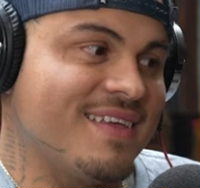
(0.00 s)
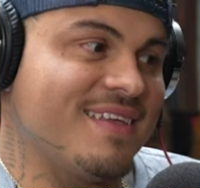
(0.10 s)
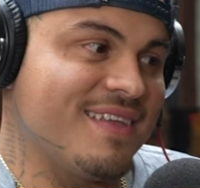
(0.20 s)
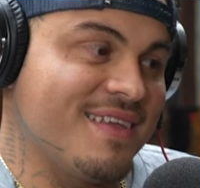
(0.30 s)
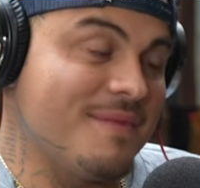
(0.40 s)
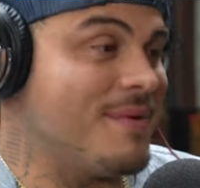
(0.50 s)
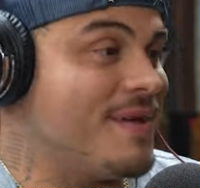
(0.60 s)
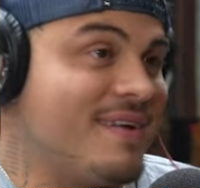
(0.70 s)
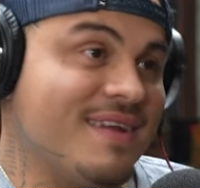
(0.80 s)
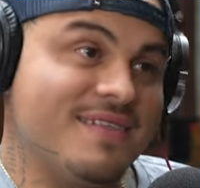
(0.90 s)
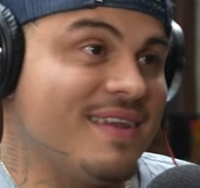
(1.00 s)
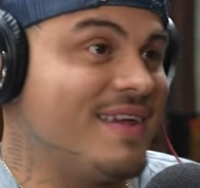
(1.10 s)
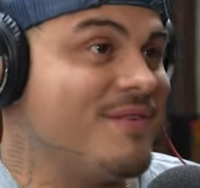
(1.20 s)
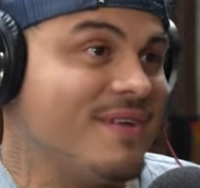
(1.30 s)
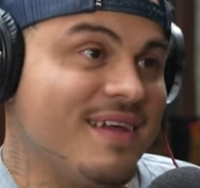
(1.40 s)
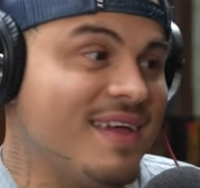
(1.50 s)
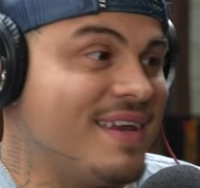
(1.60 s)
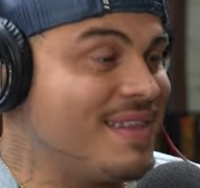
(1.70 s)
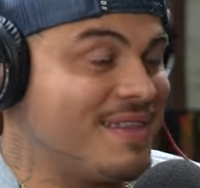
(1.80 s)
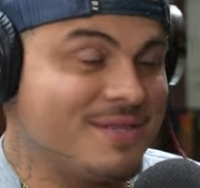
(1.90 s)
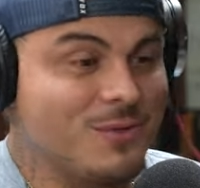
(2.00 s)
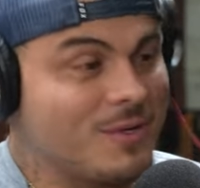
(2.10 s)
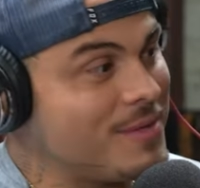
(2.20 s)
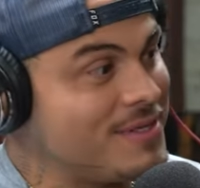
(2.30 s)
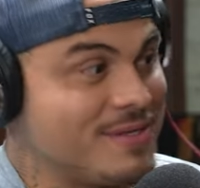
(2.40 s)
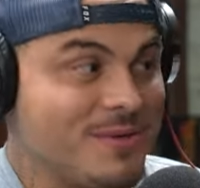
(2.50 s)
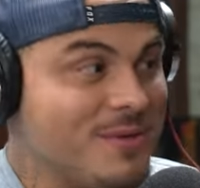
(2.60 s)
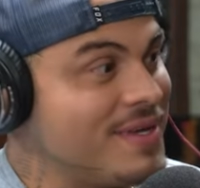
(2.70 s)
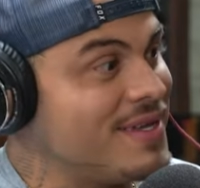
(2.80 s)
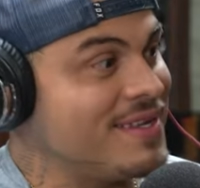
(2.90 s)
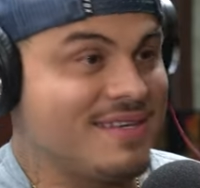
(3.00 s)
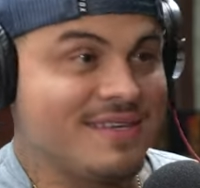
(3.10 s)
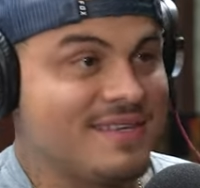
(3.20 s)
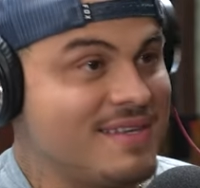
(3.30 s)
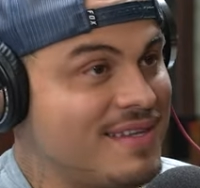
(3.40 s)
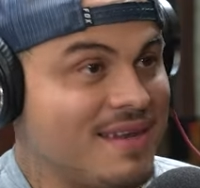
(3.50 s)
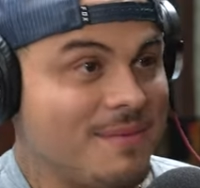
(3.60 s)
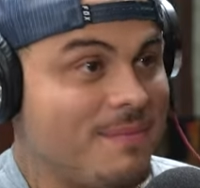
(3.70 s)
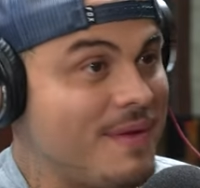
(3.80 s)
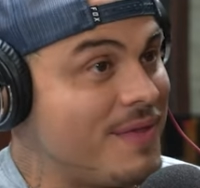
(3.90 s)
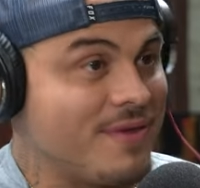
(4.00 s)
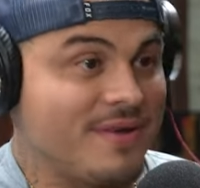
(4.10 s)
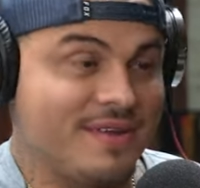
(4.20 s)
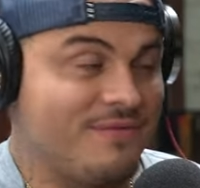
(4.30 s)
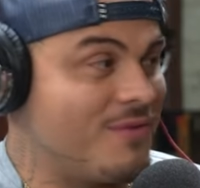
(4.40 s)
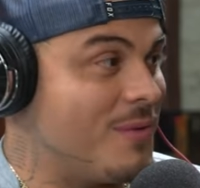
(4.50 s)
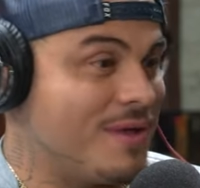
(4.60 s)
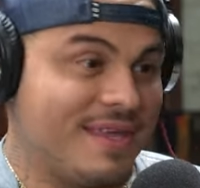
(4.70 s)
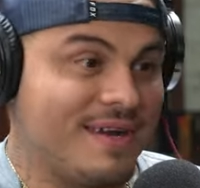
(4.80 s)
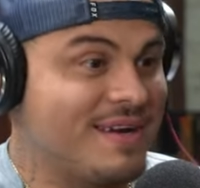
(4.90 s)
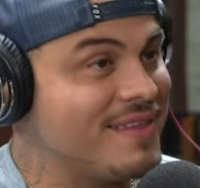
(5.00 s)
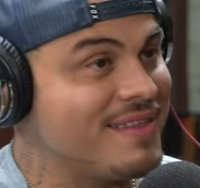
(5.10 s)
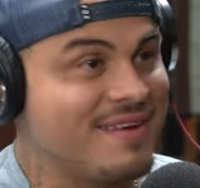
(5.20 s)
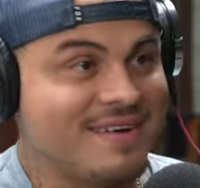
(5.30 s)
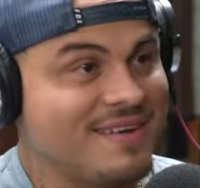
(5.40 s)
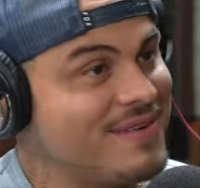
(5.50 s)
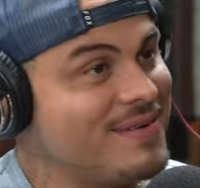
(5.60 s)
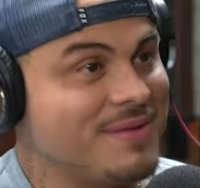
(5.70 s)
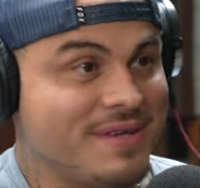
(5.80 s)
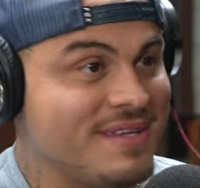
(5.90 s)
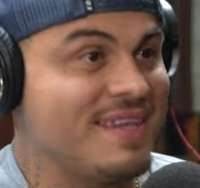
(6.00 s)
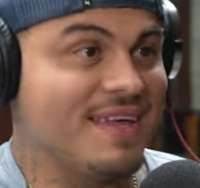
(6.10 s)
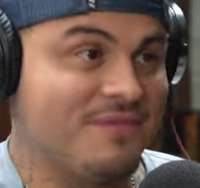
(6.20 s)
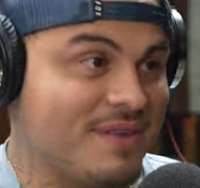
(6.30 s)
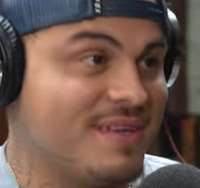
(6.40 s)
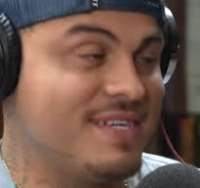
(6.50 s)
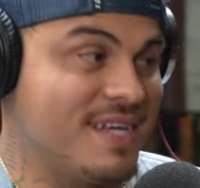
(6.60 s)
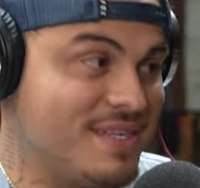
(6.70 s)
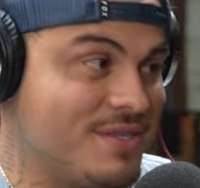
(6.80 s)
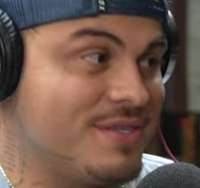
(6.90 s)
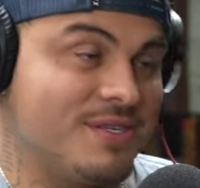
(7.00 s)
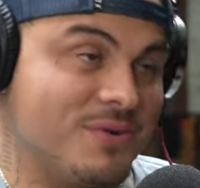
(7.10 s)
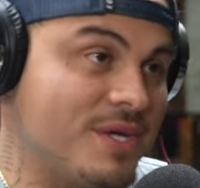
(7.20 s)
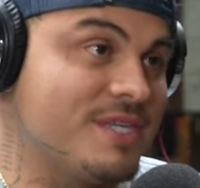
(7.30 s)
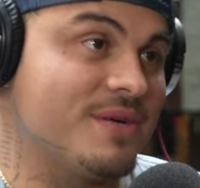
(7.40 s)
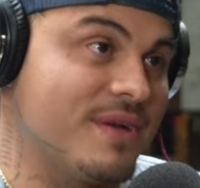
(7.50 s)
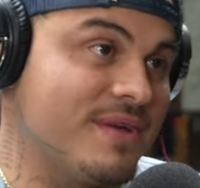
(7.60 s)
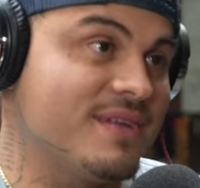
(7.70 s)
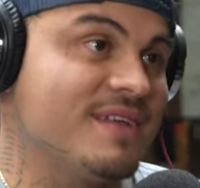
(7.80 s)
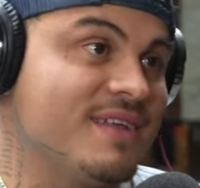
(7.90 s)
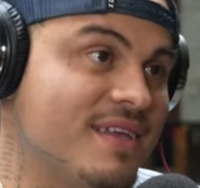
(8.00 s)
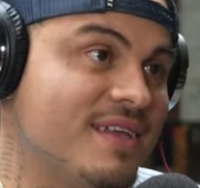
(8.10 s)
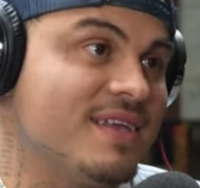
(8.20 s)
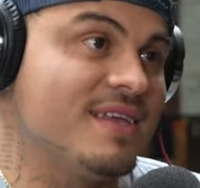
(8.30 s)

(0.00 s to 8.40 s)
than ever. Better now than ever, yeah. Ain't nothing to it but to do it just get about there and from one day to another, you know, you can definitely yeah. change your situation around. Hell yeah, it